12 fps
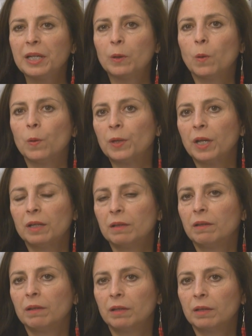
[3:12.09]
Licona
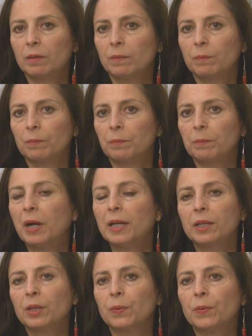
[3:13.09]
and
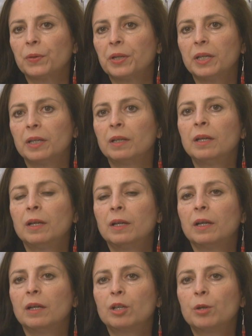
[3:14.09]
my story and
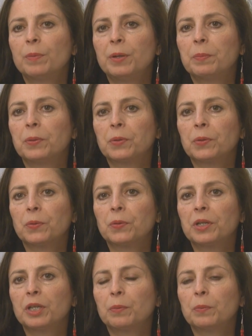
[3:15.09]
other people's
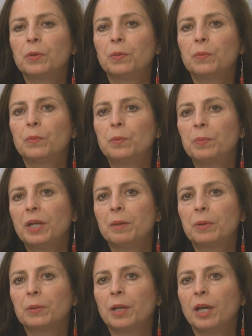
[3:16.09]
stories will, will be
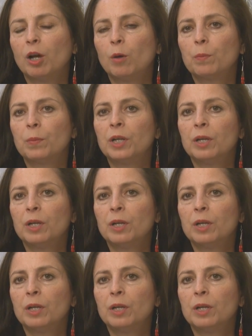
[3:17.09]
able to help